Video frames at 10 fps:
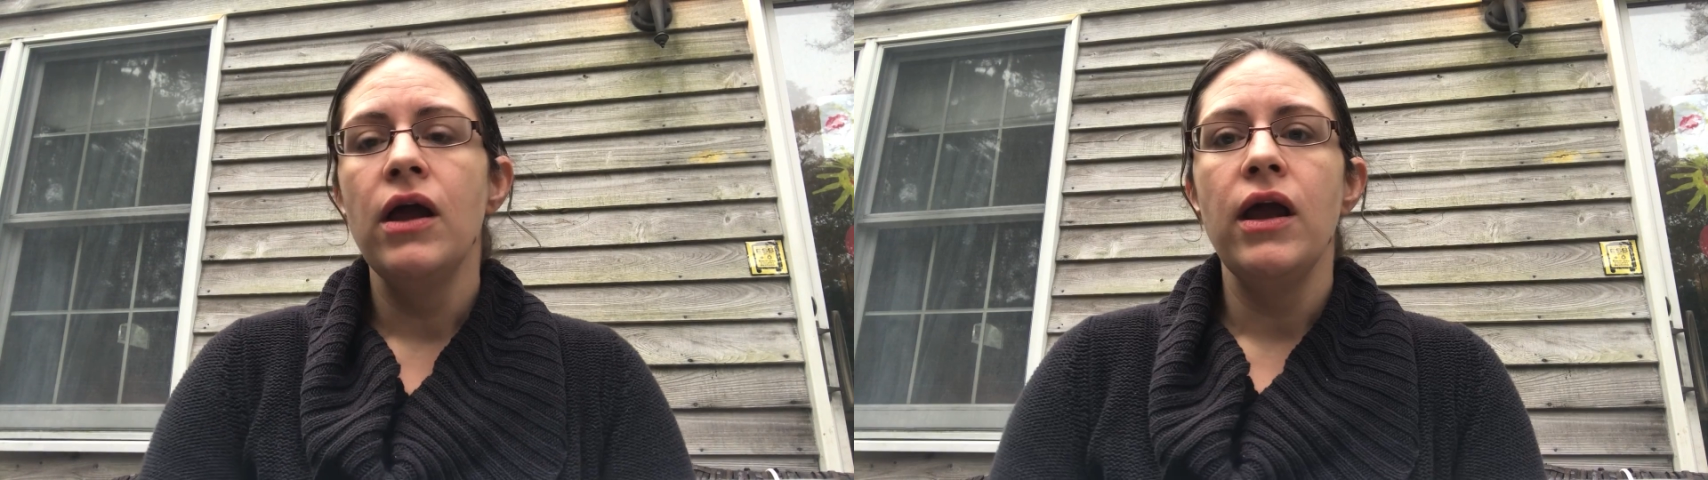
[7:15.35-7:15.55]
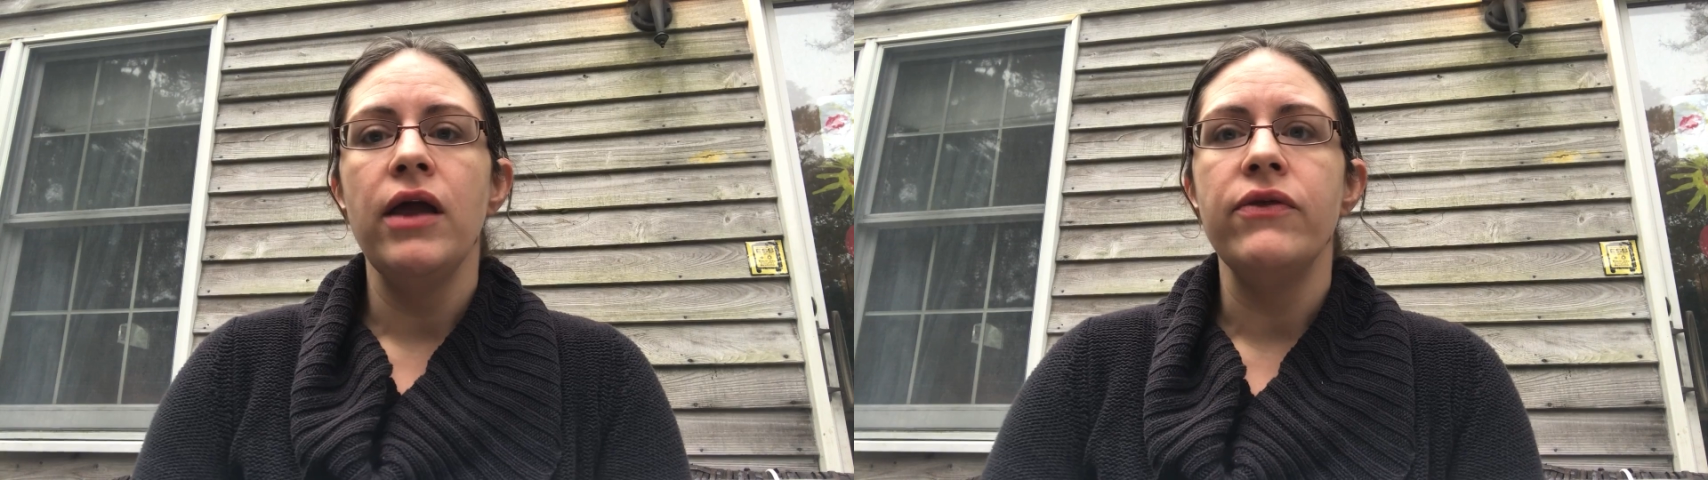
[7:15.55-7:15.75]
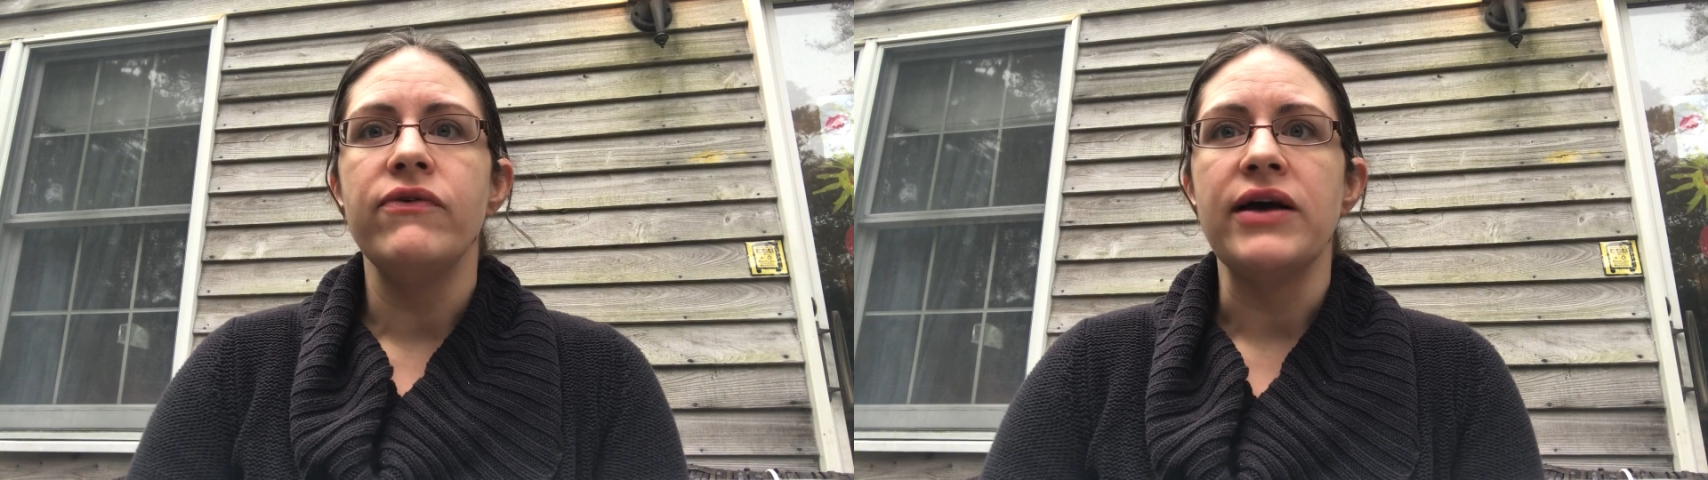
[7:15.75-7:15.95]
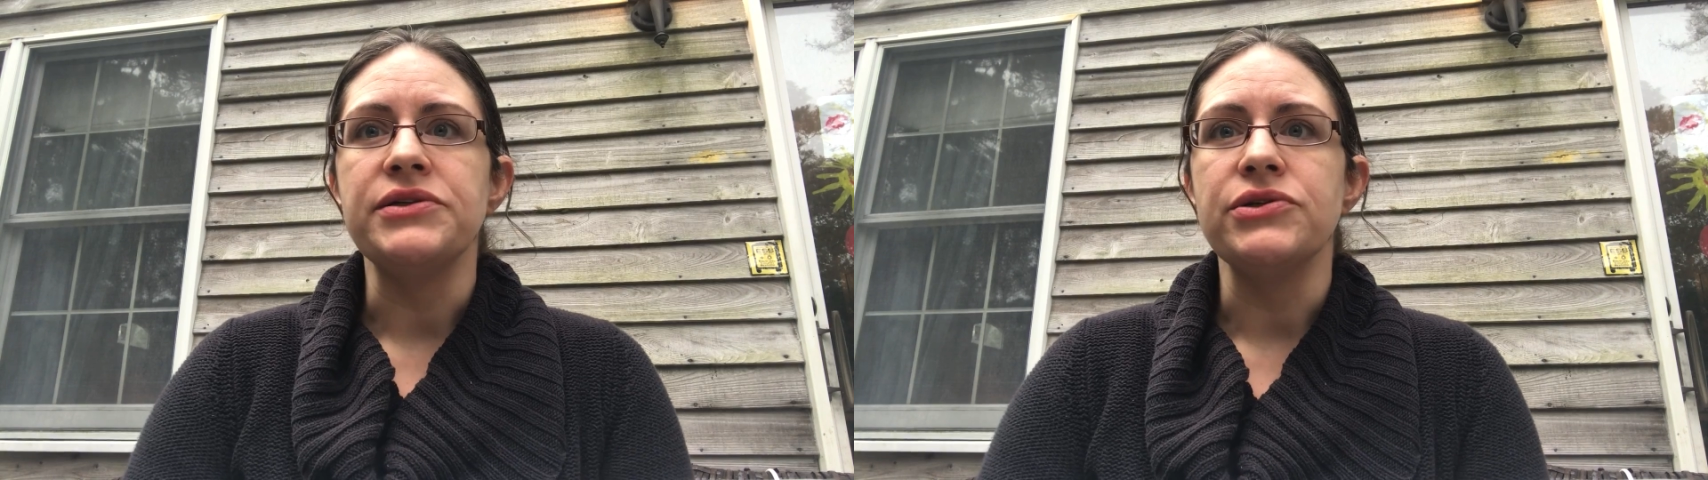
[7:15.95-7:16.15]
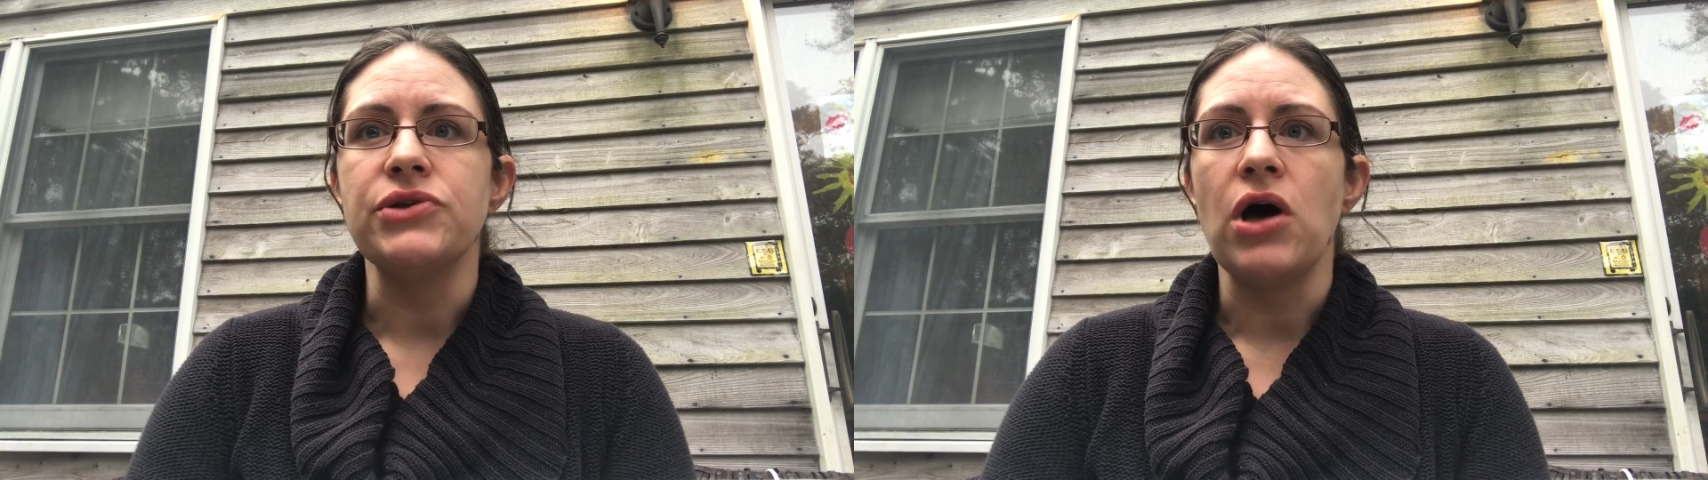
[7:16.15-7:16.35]
in the
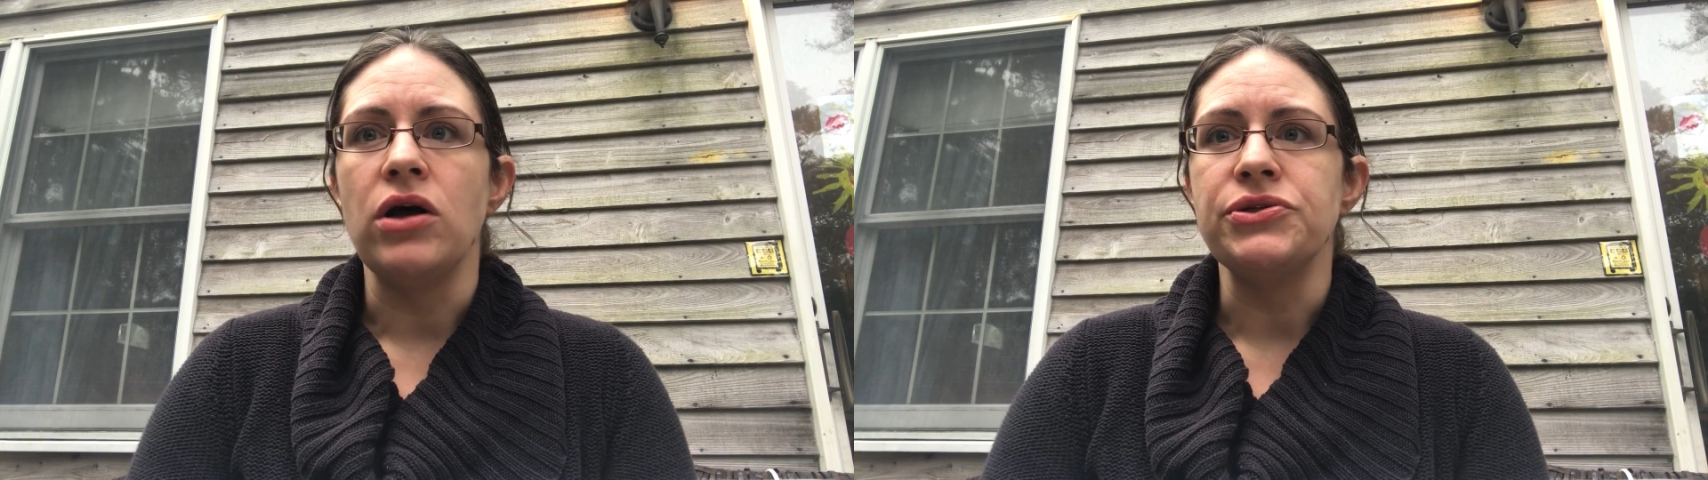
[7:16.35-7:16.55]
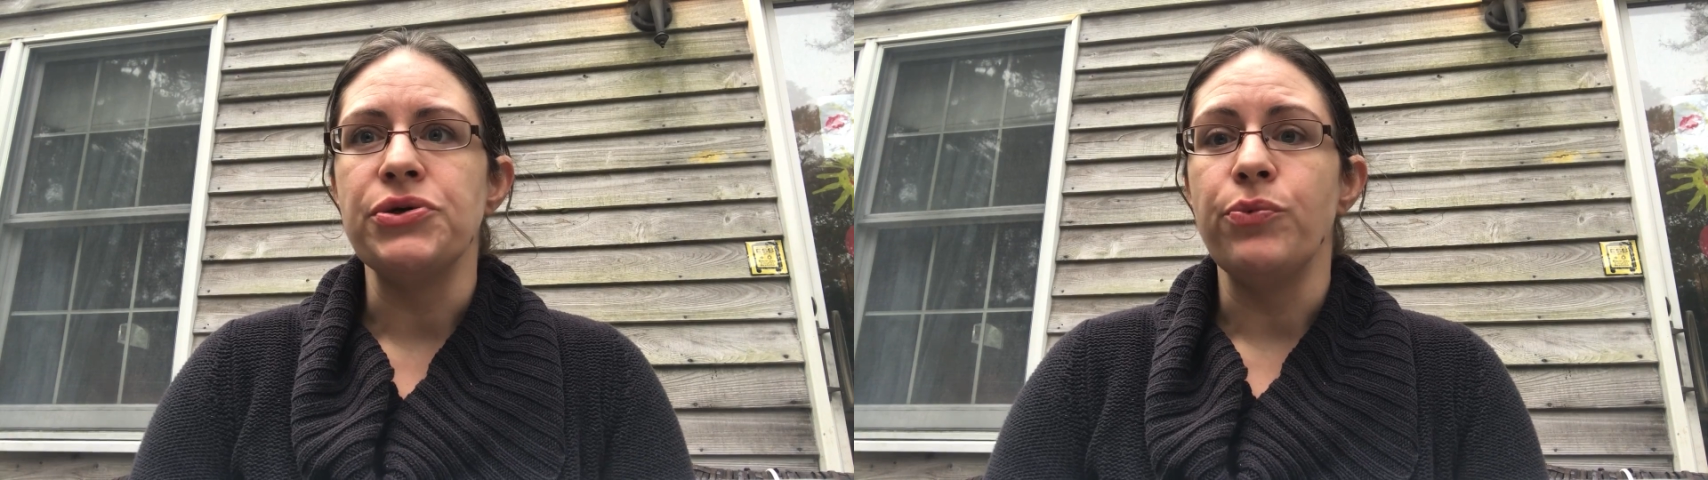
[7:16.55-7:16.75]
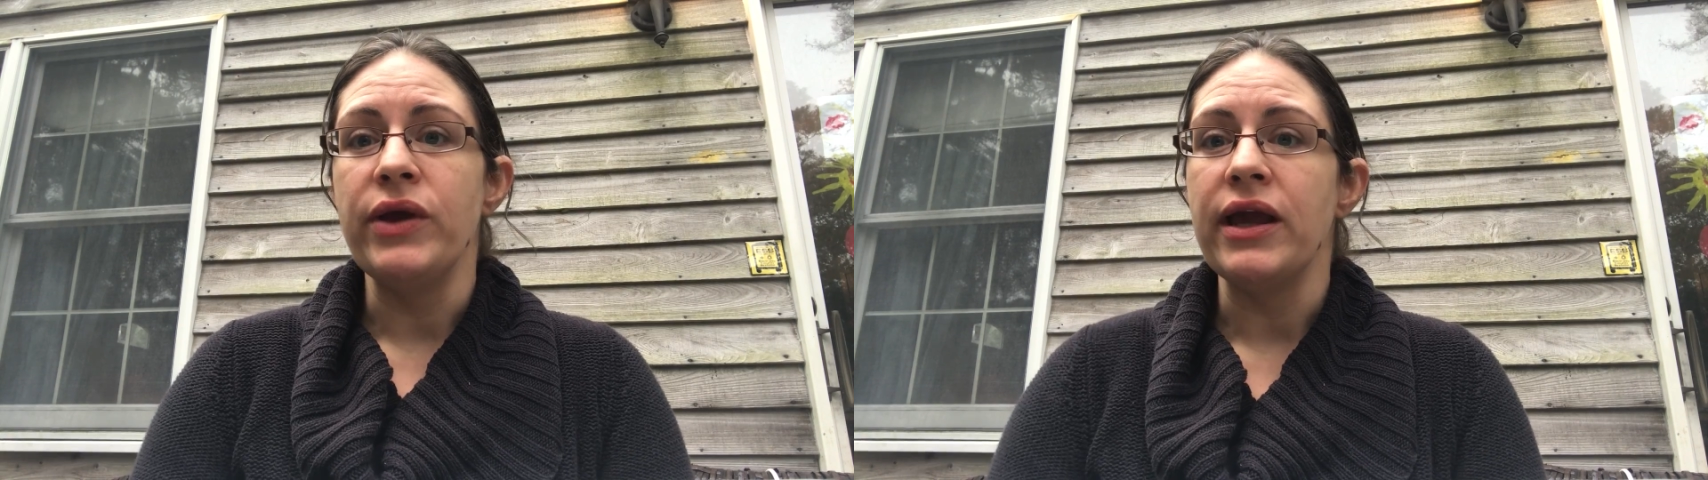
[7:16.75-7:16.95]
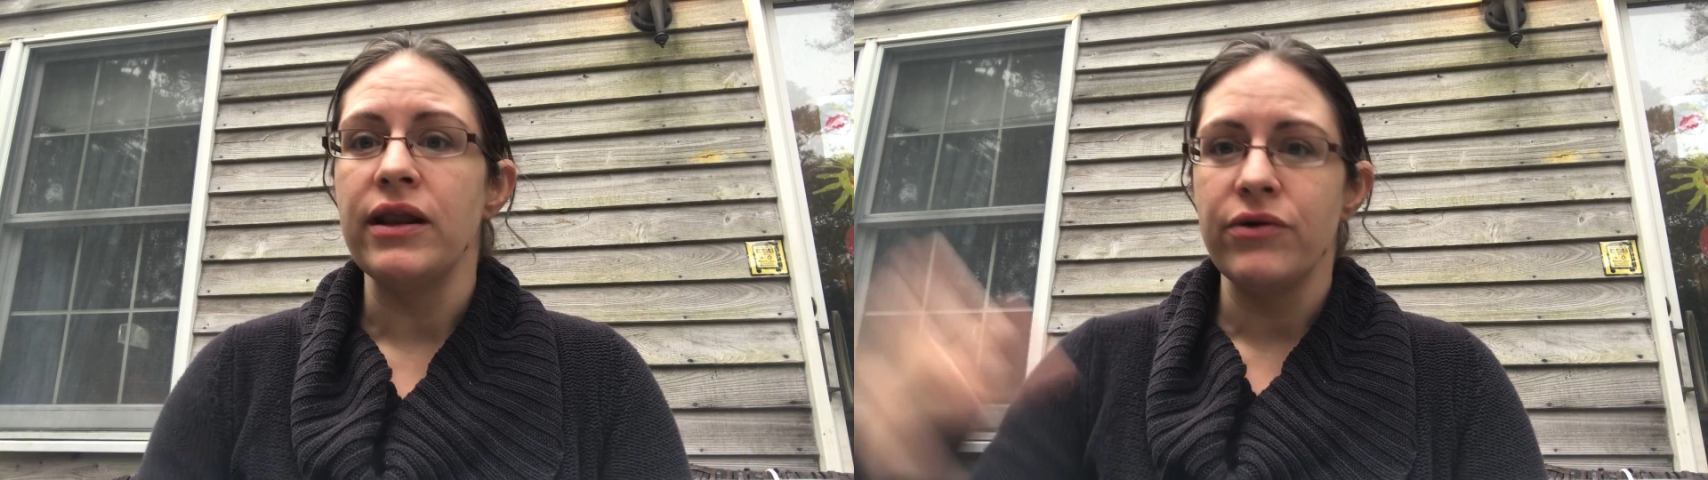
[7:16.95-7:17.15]
vessels also weaken,